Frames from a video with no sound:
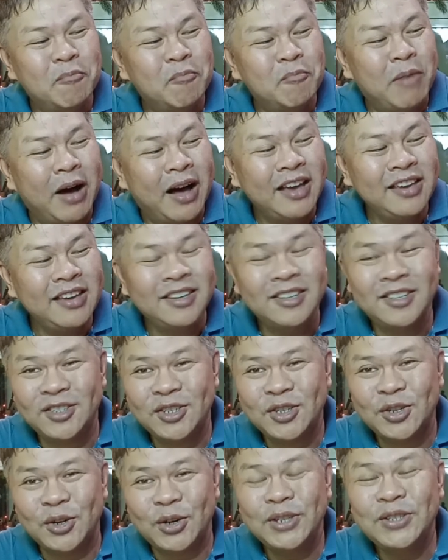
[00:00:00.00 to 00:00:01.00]
by Kinder
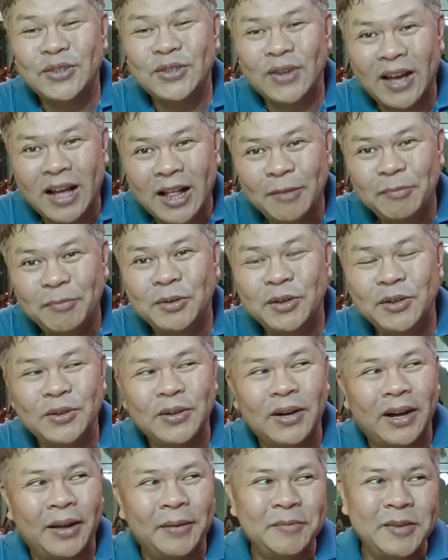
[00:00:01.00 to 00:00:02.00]
Joy to help
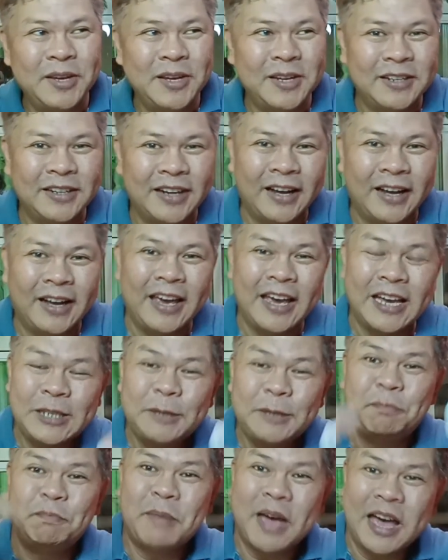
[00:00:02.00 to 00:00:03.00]
you,
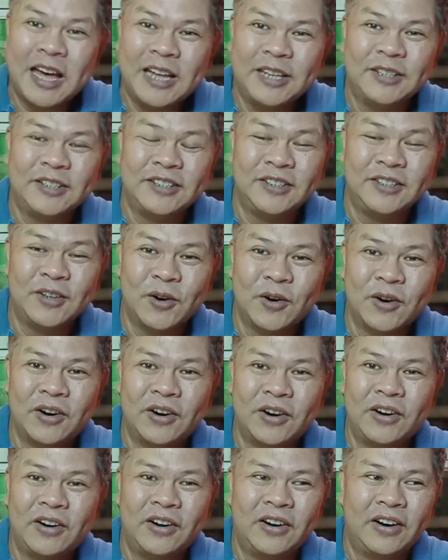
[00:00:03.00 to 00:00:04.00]
expand
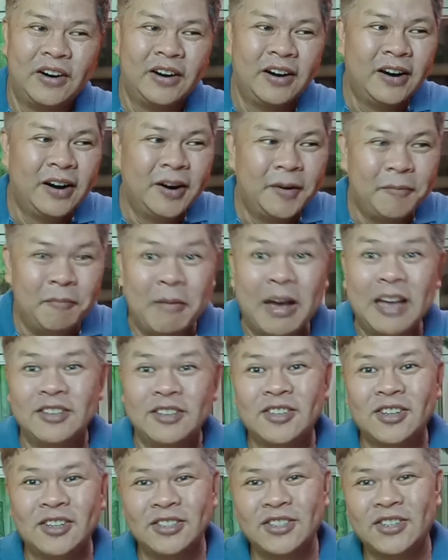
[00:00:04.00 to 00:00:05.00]
your
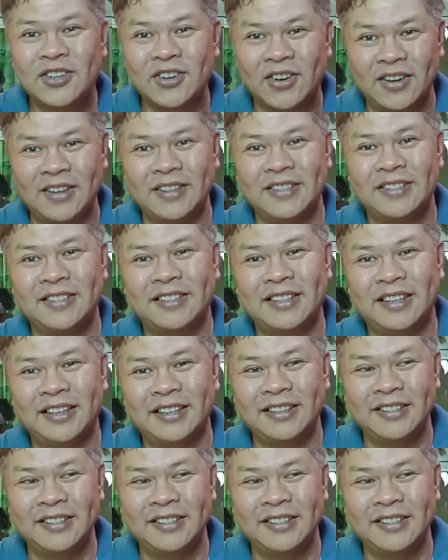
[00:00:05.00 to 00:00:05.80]
magical tricks.